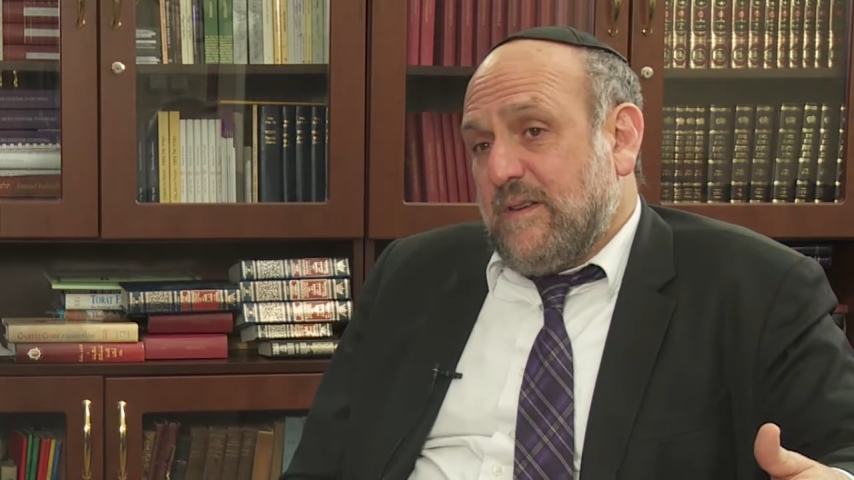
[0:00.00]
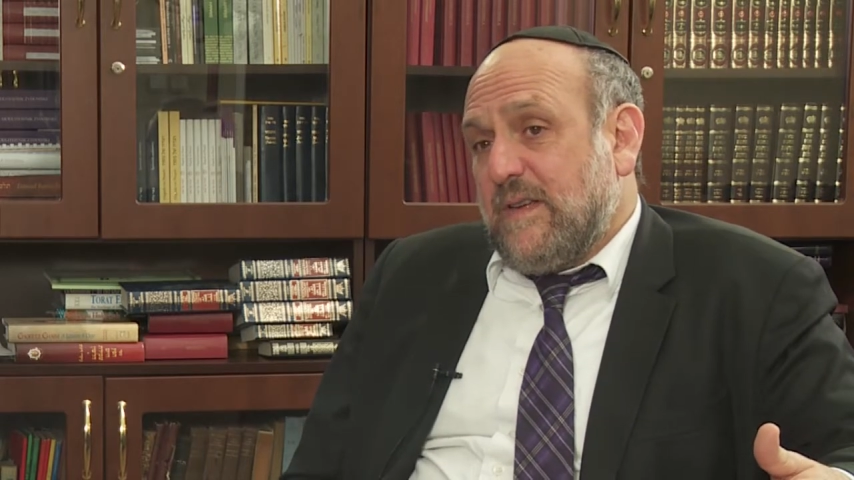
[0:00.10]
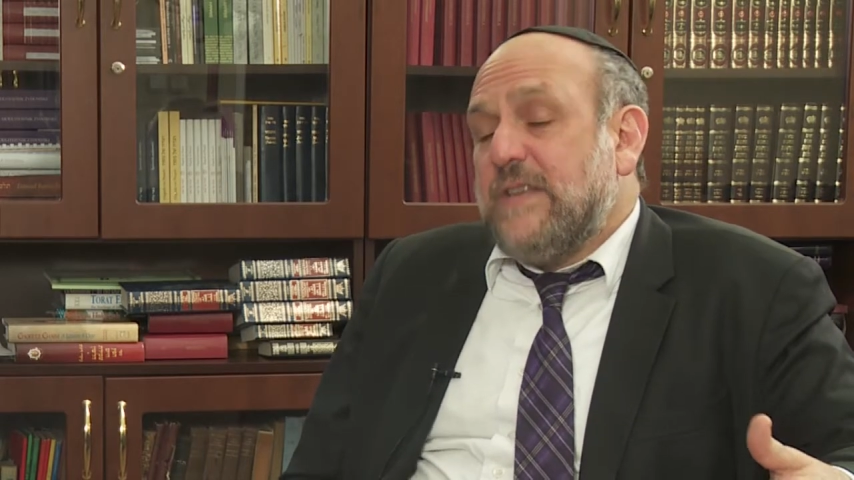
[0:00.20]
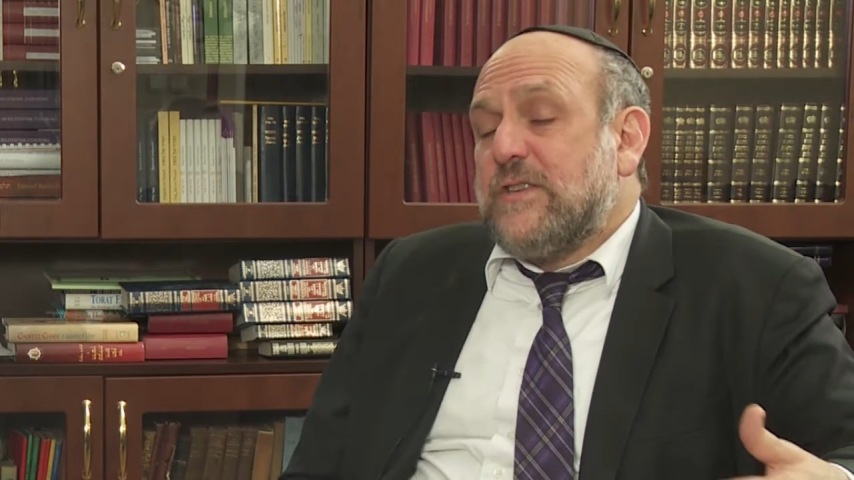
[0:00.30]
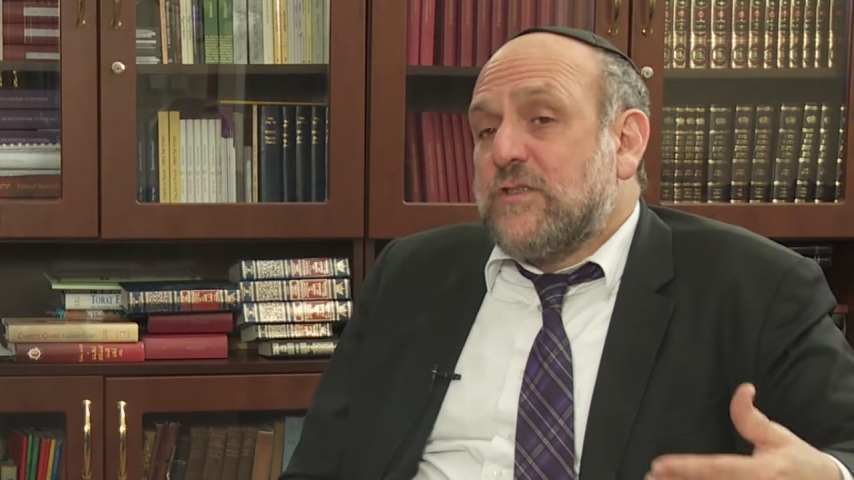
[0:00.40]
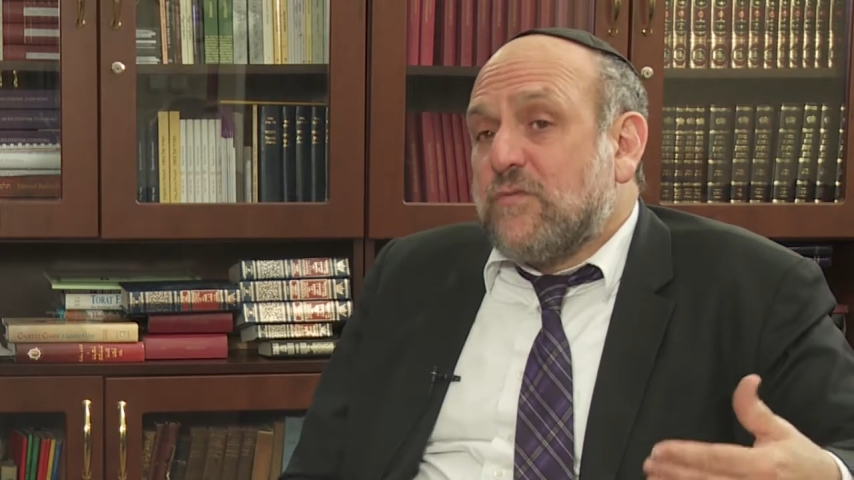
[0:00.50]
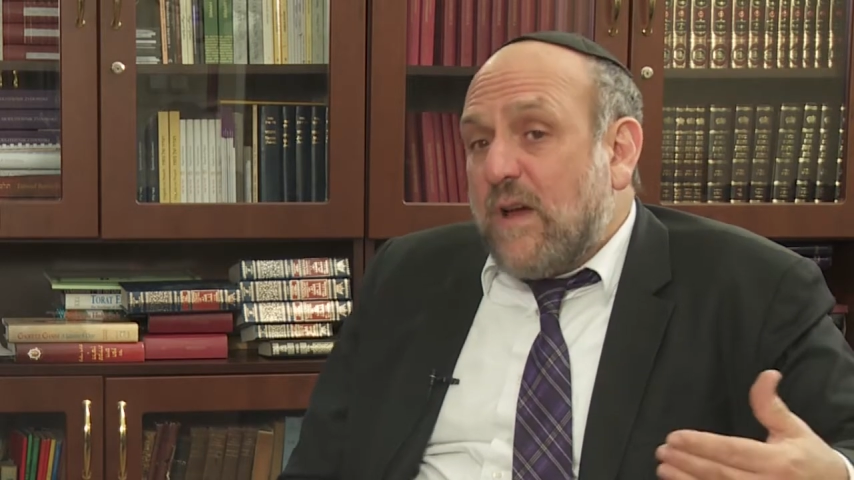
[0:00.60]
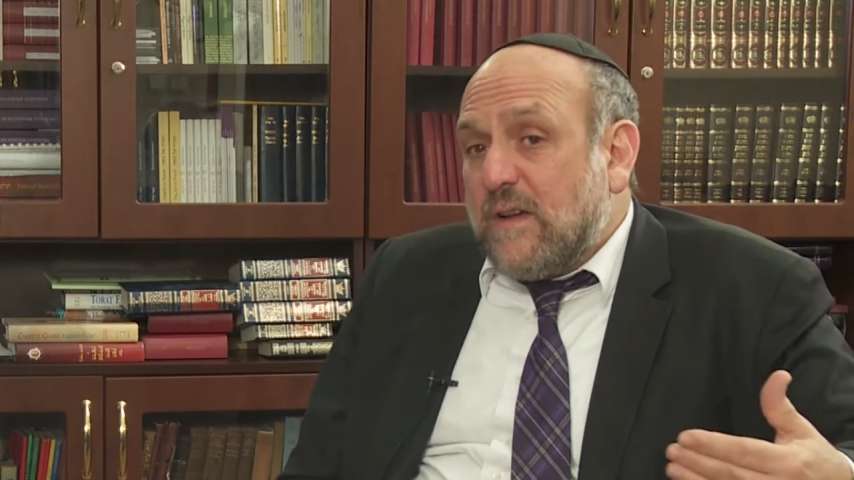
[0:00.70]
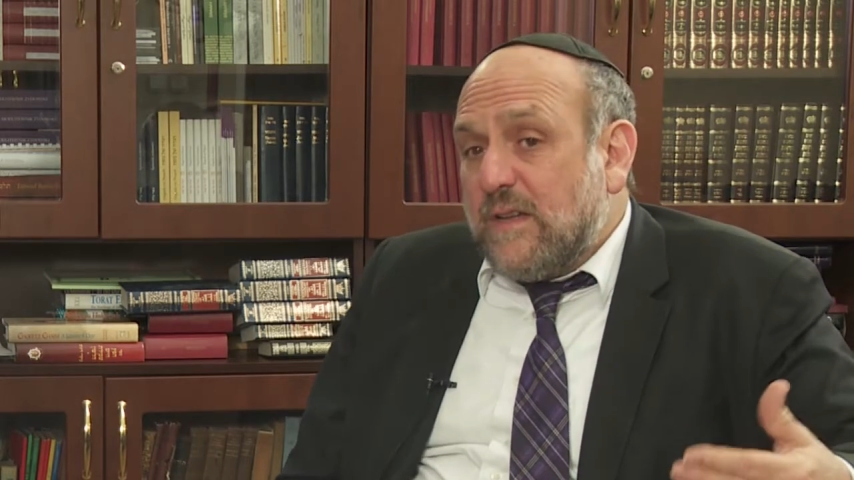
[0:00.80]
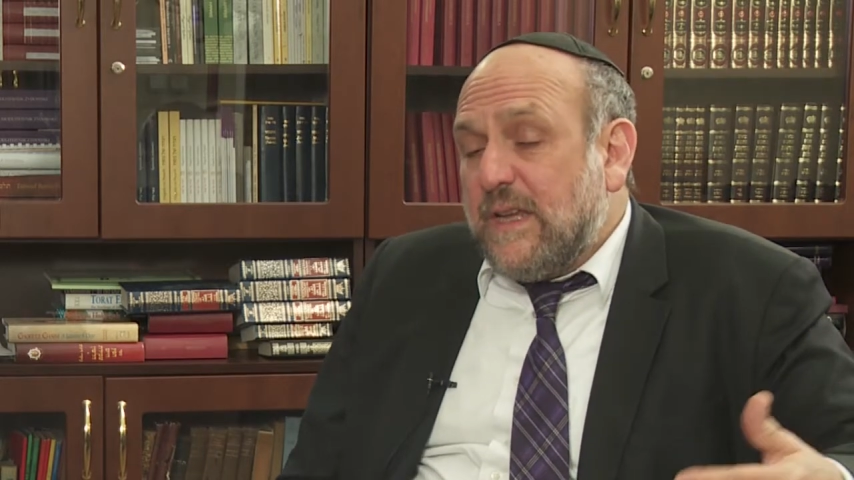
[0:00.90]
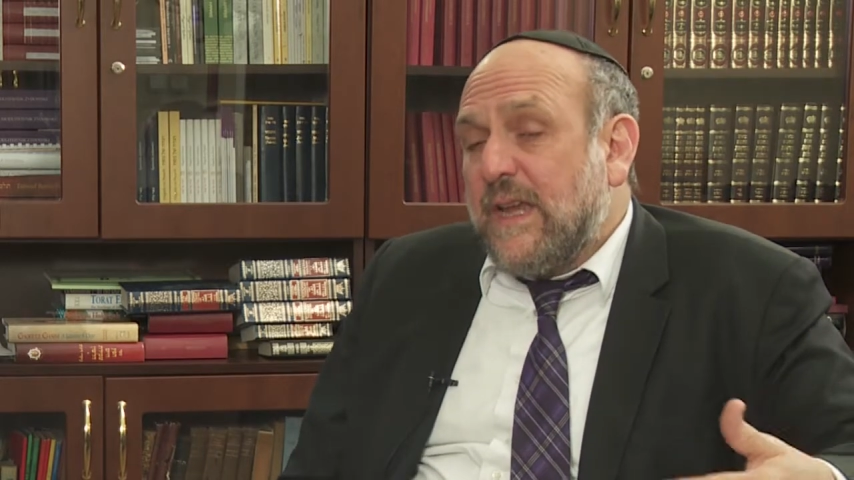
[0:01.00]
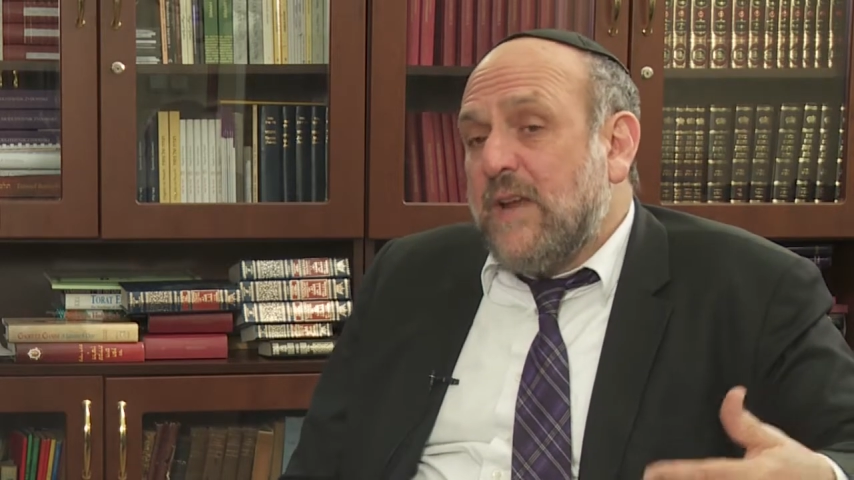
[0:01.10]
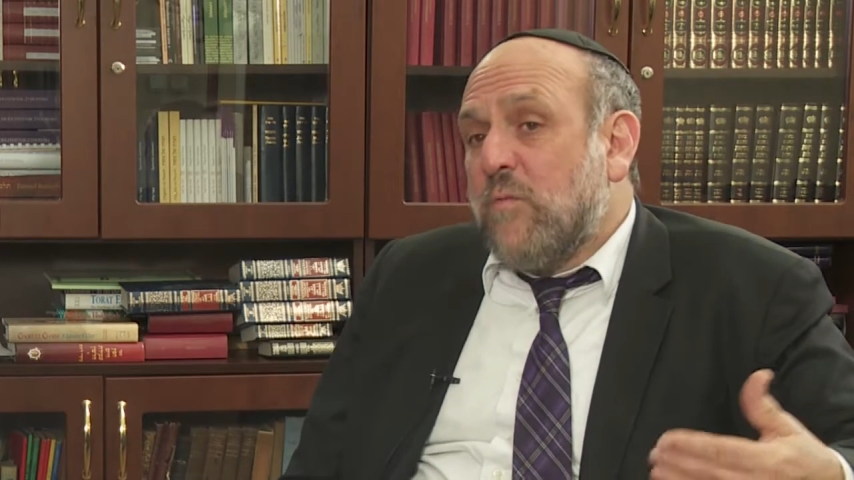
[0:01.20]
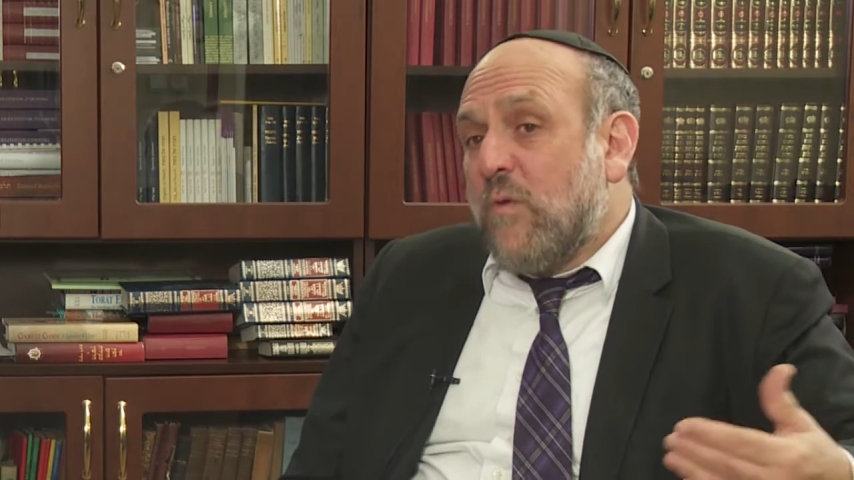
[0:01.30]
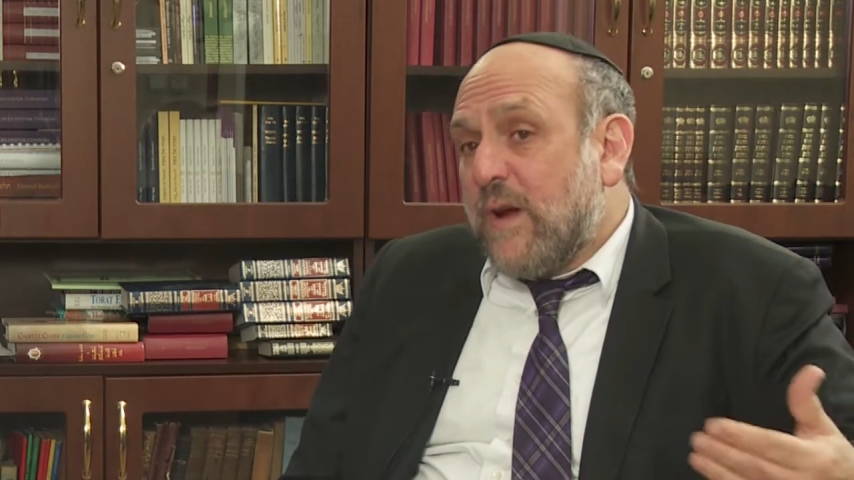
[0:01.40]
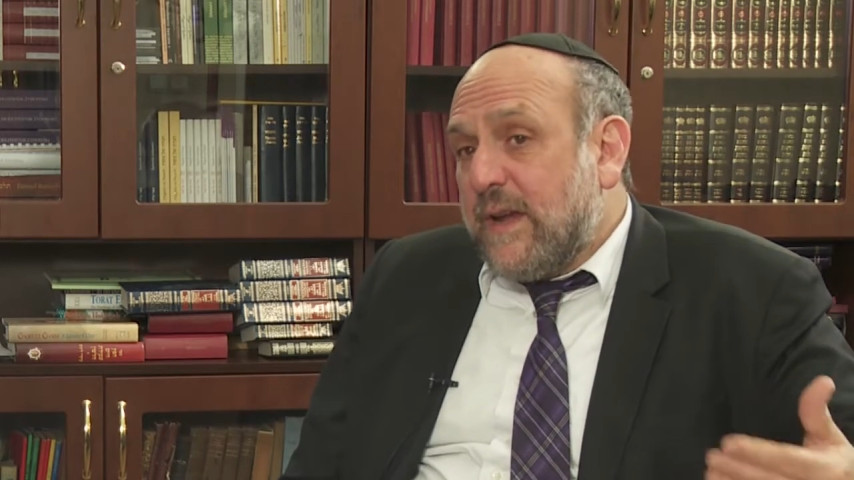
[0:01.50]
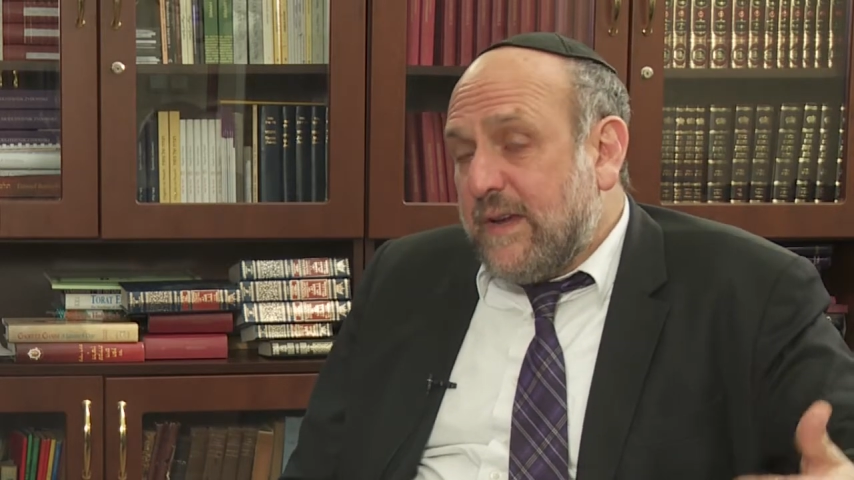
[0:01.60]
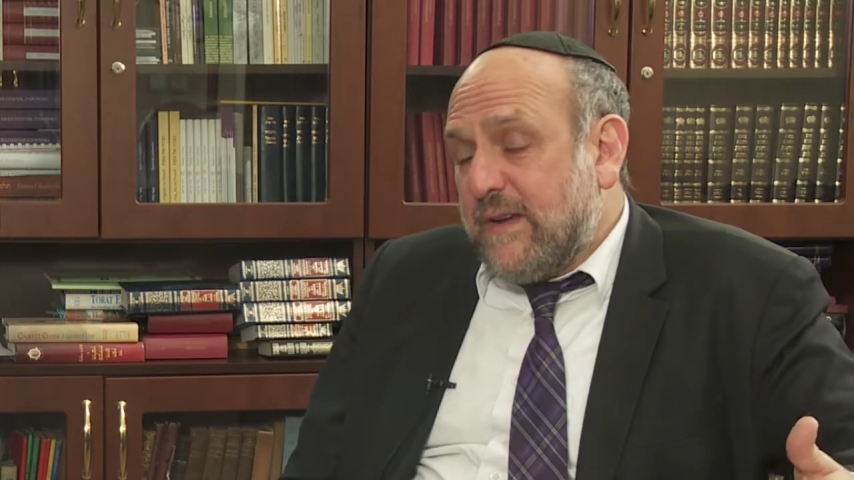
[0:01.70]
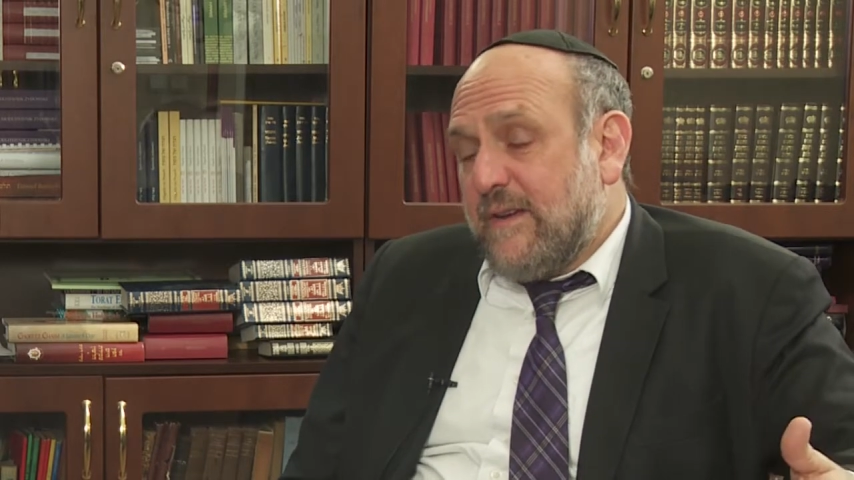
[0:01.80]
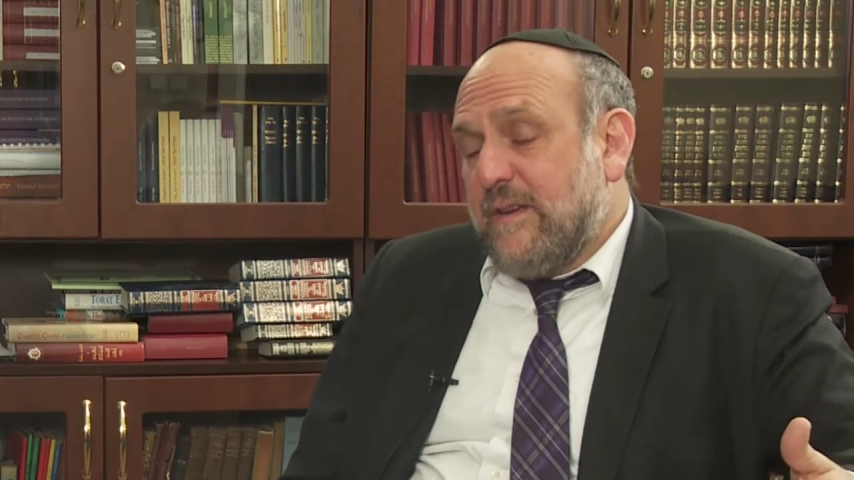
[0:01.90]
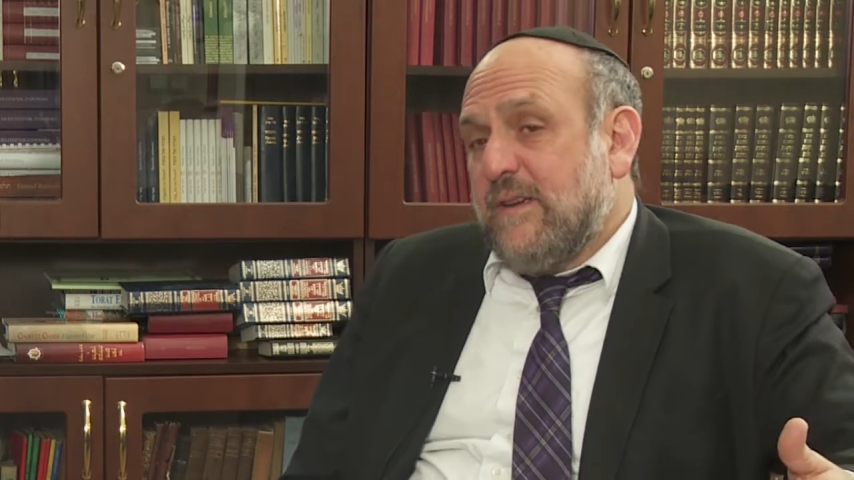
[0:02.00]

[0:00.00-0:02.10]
is struggling and working